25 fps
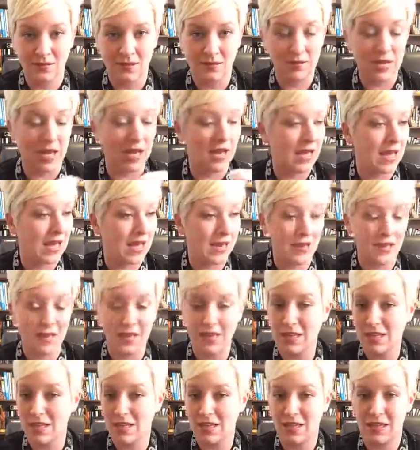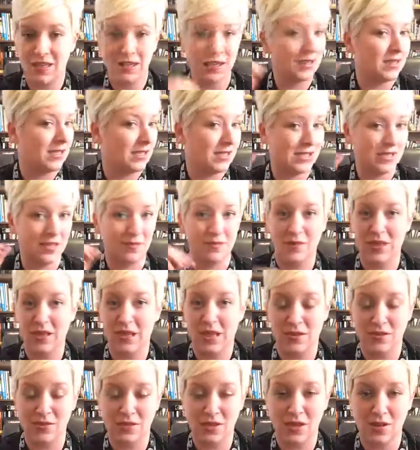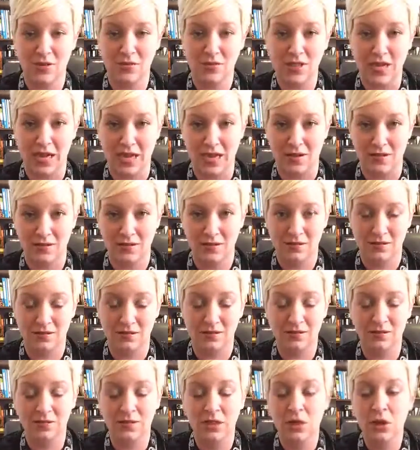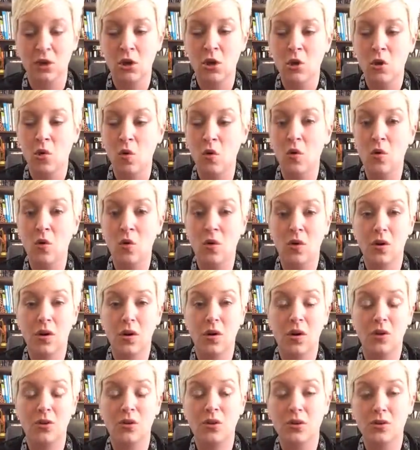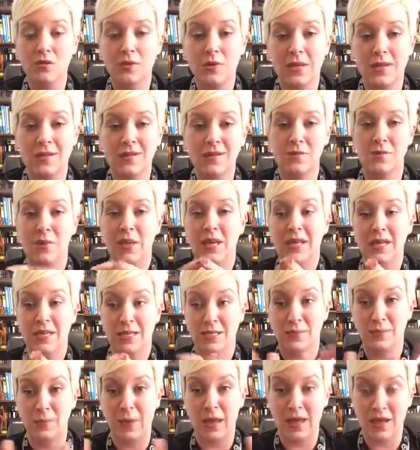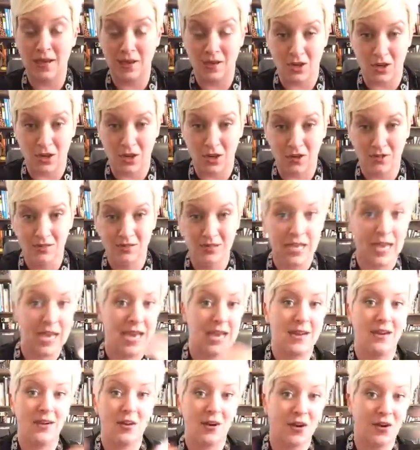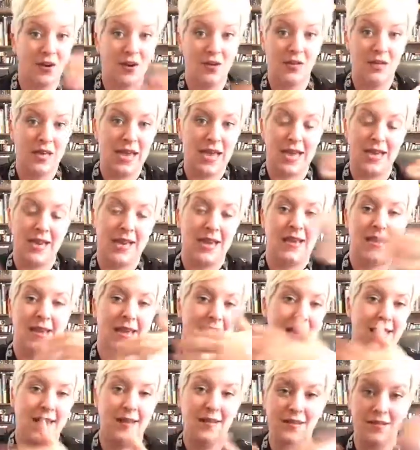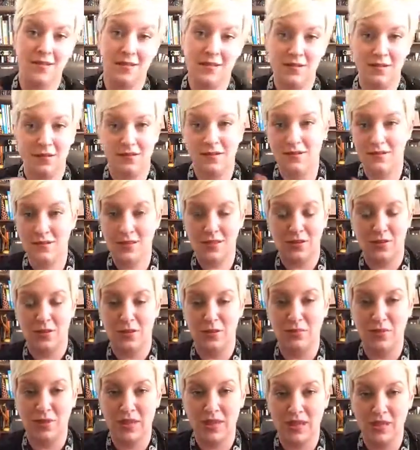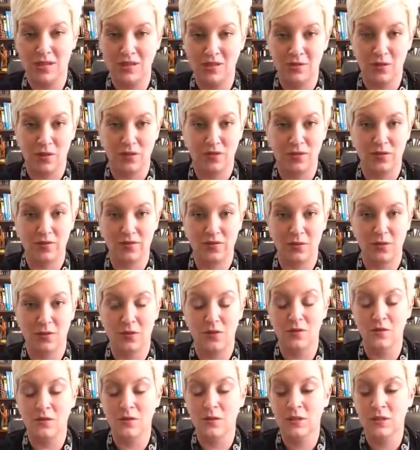I'm not adding anything unless something else goes out. Or do you tend to be an expander? Add it all, add, till the plate is over full.